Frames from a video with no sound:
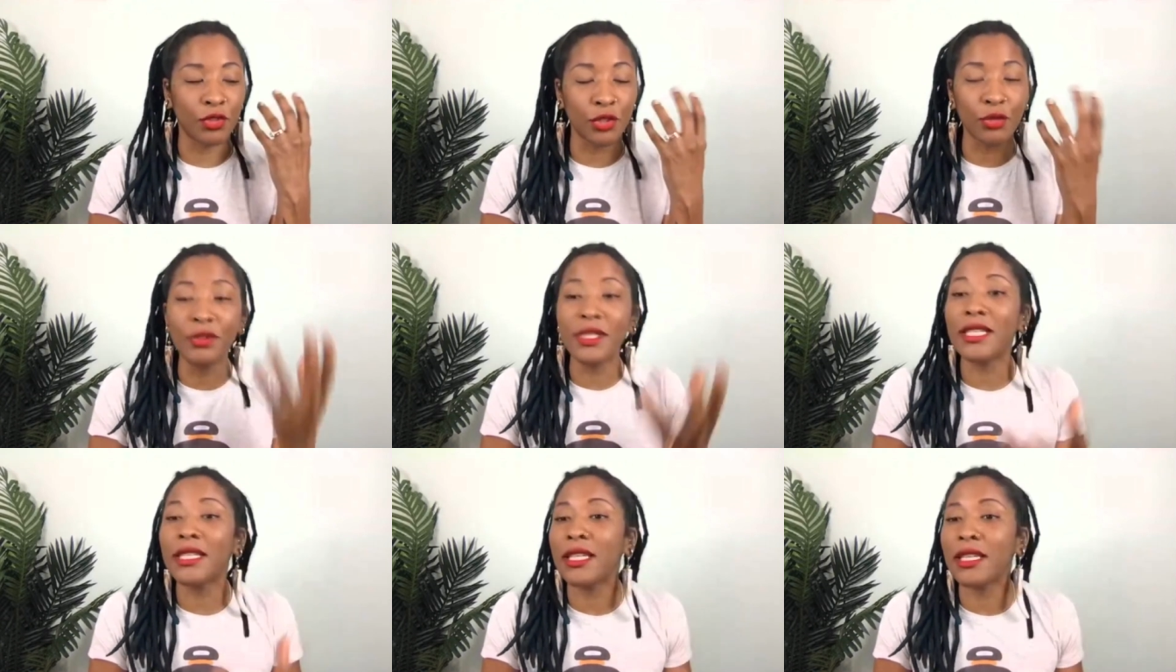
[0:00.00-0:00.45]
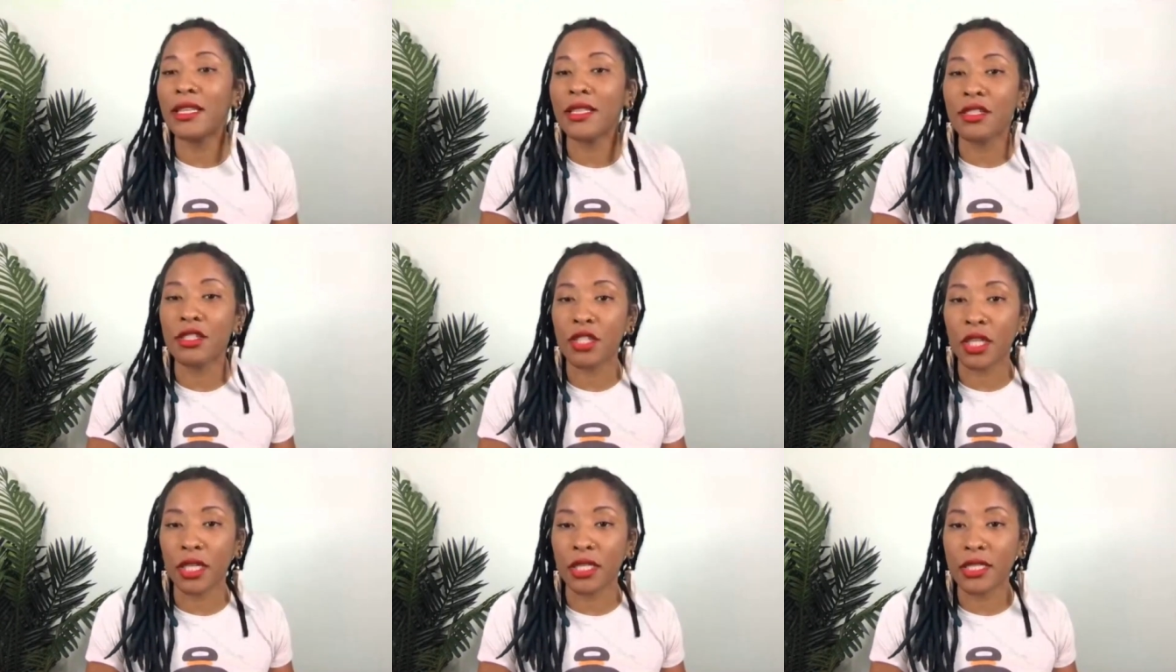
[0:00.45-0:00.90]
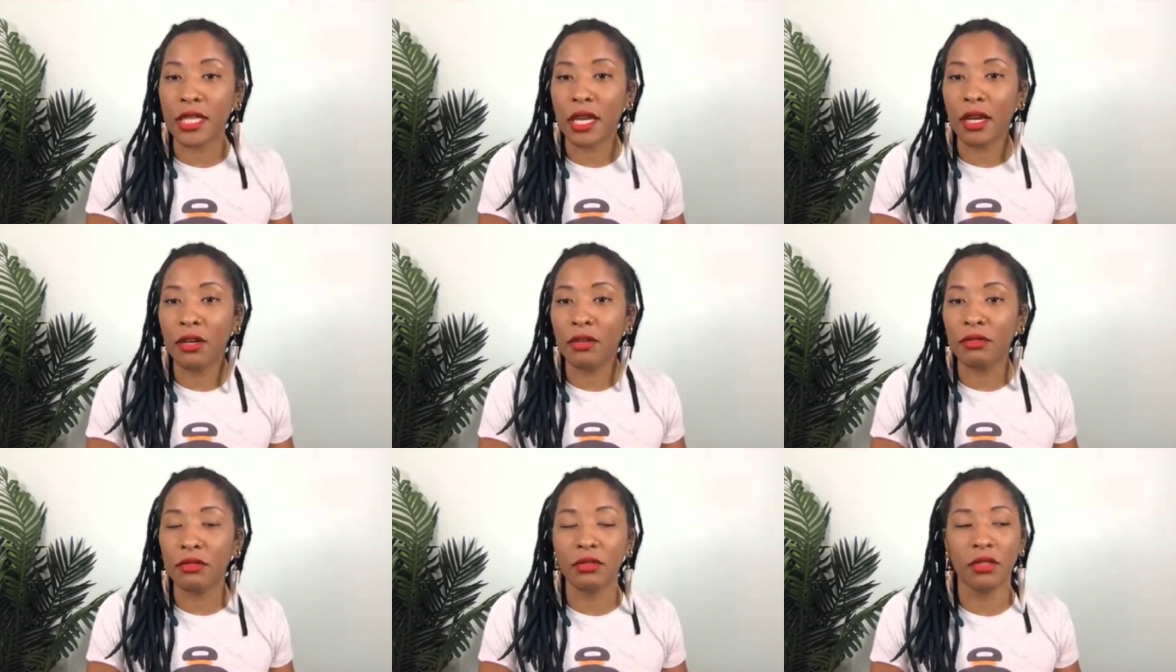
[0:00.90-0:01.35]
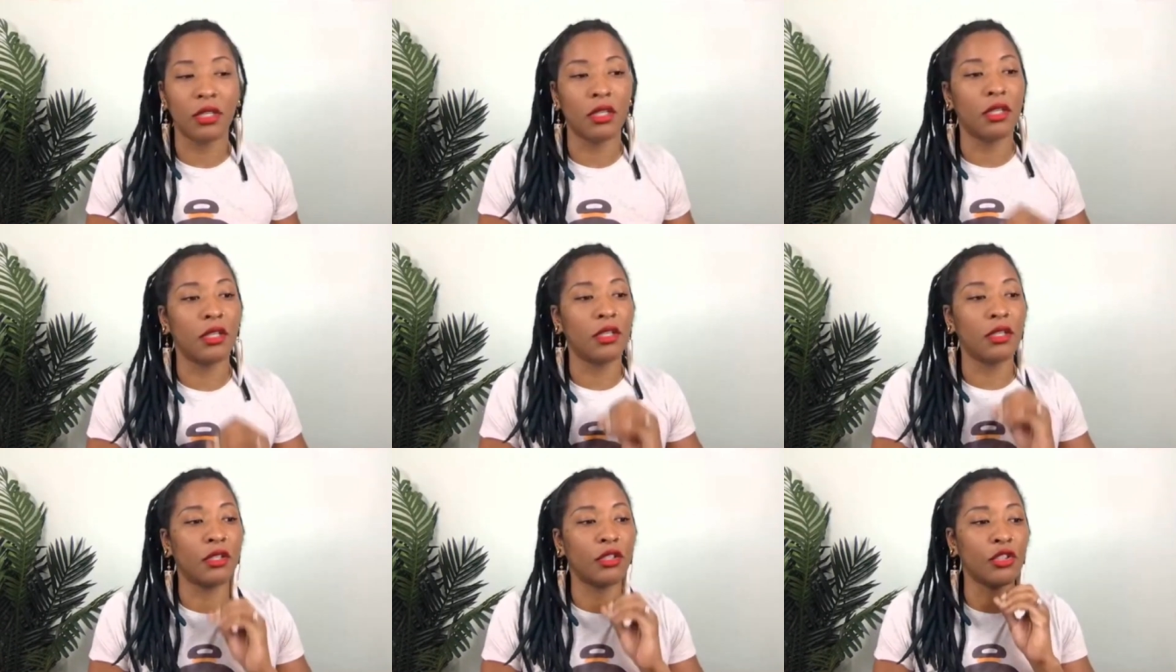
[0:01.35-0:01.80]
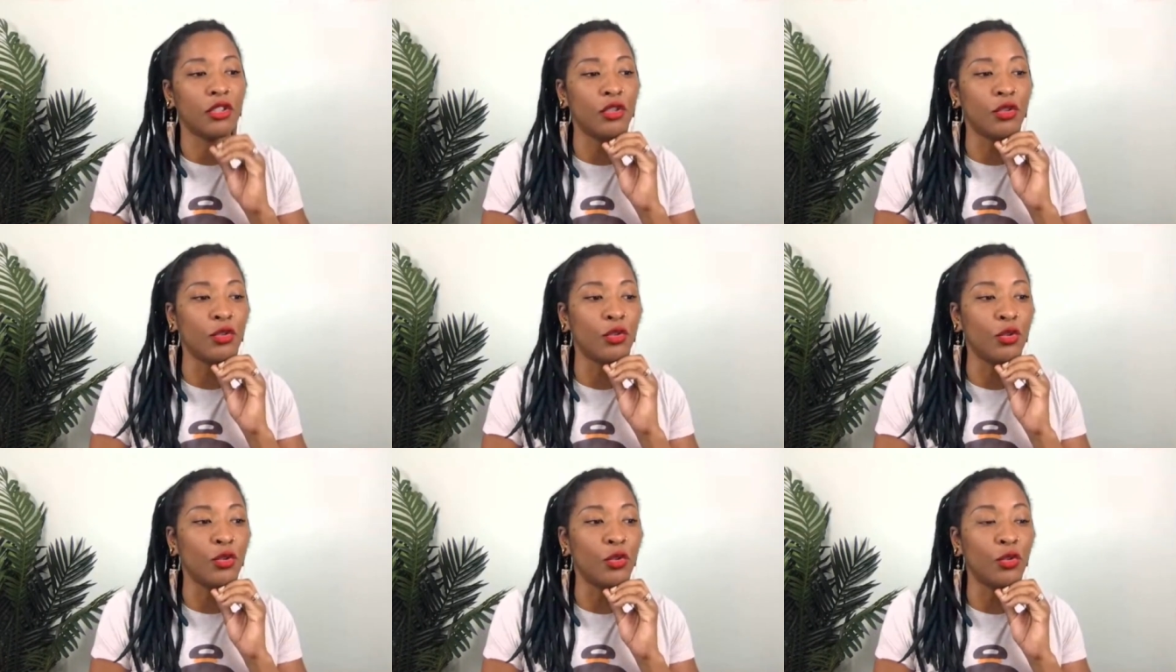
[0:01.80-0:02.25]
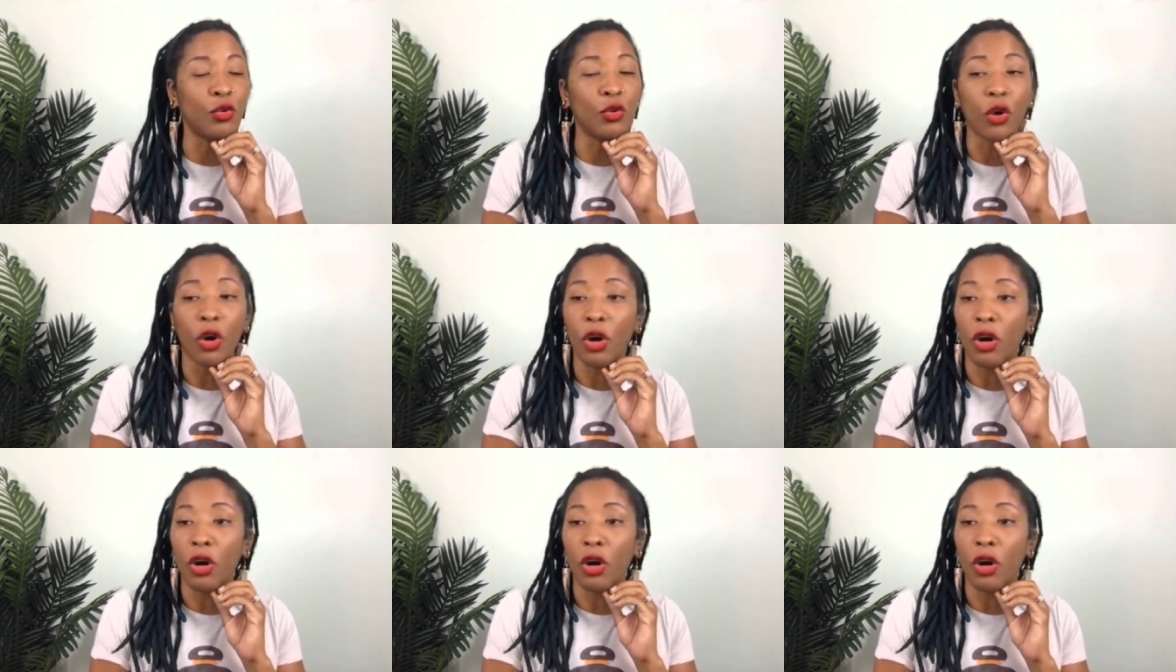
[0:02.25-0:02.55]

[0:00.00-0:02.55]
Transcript: you need to get this checked out. You